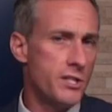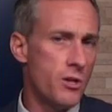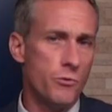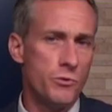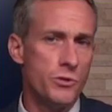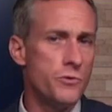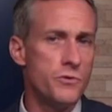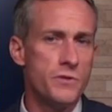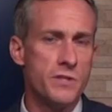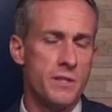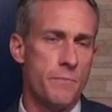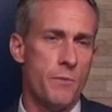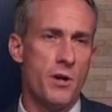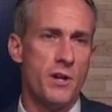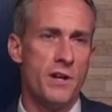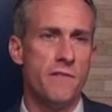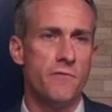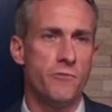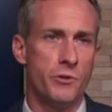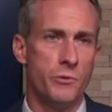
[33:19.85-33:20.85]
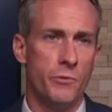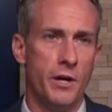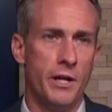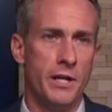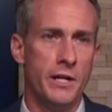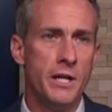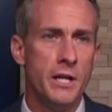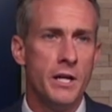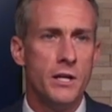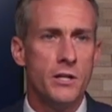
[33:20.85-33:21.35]
We don't use them on
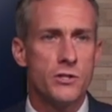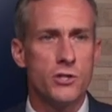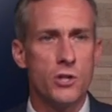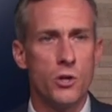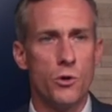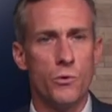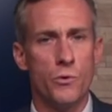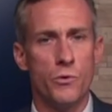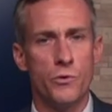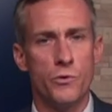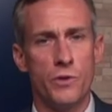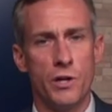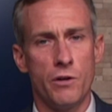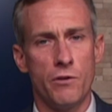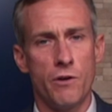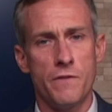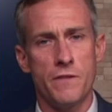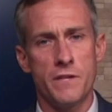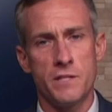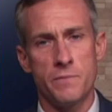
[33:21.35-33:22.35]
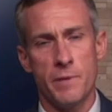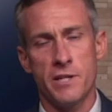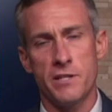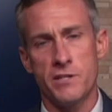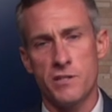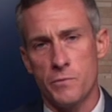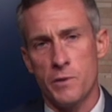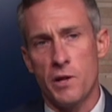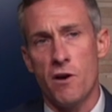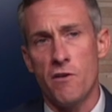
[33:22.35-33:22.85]
everyone. So there are these
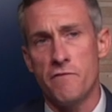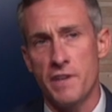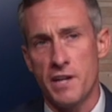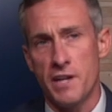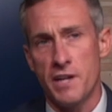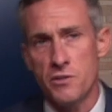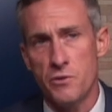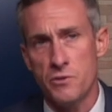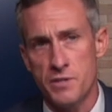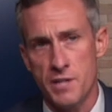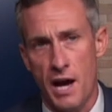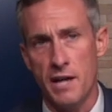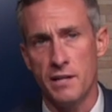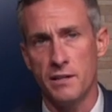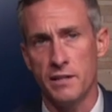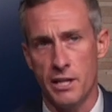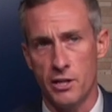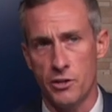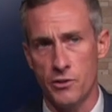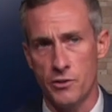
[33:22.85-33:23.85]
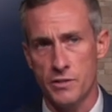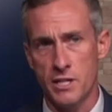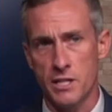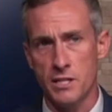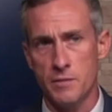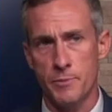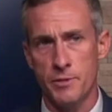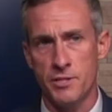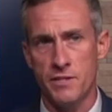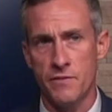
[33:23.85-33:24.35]
medicines we call
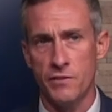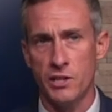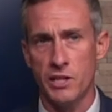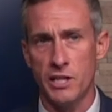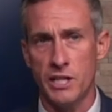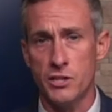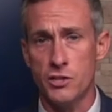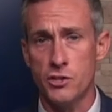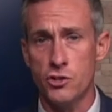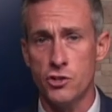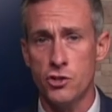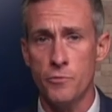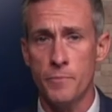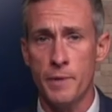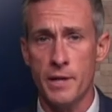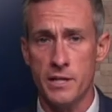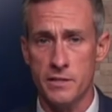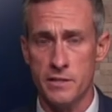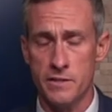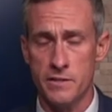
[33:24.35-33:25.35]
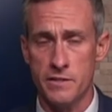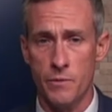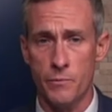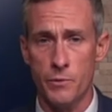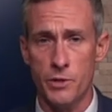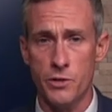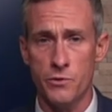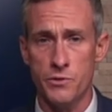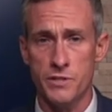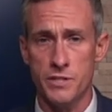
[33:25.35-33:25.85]
vasodilators, and specifically it's two medicines
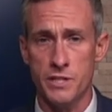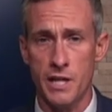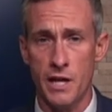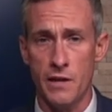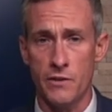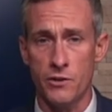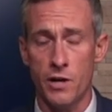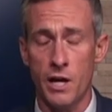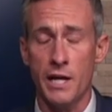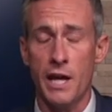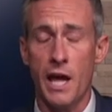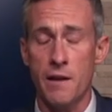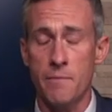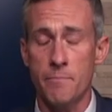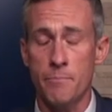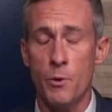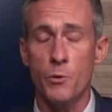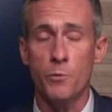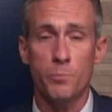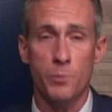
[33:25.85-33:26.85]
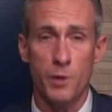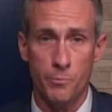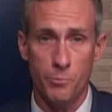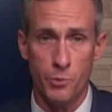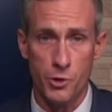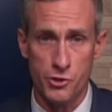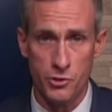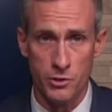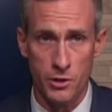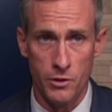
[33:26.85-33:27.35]
that we use together. Again, both
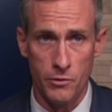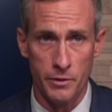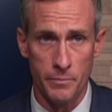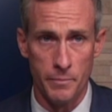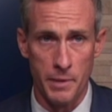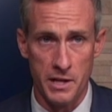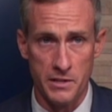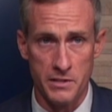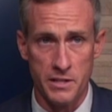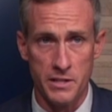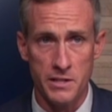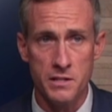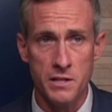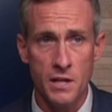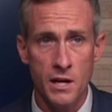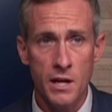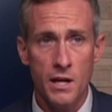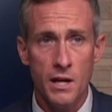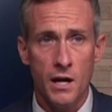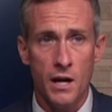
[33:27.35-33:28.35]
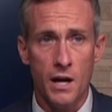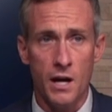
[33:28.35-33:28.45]
blood pressure lowering medicines.